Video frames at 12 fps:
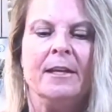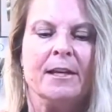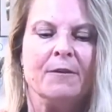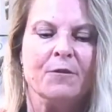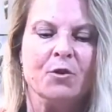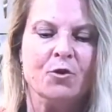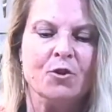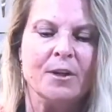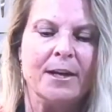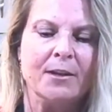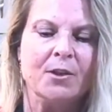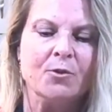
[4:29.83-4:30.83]
If you do
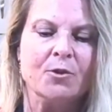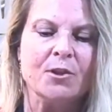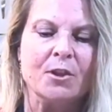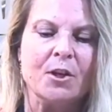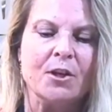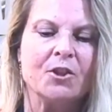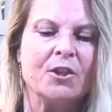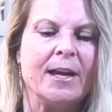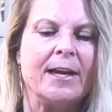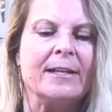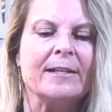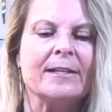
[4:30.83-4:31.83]
not use large
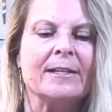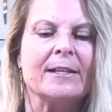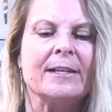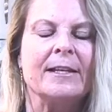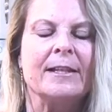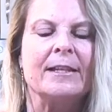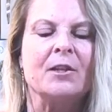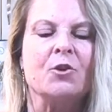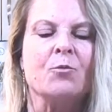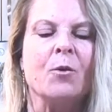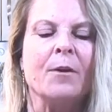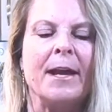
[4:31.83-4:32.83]
eggs, then
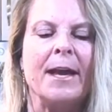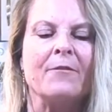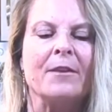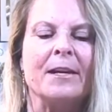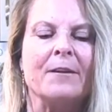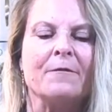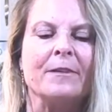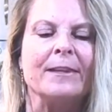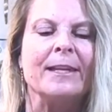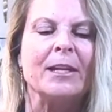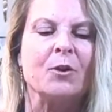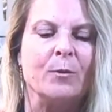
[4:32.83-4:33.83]
you won't have enough
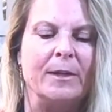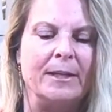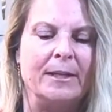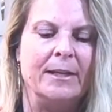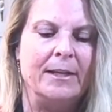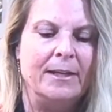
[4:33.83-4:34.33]
liquid.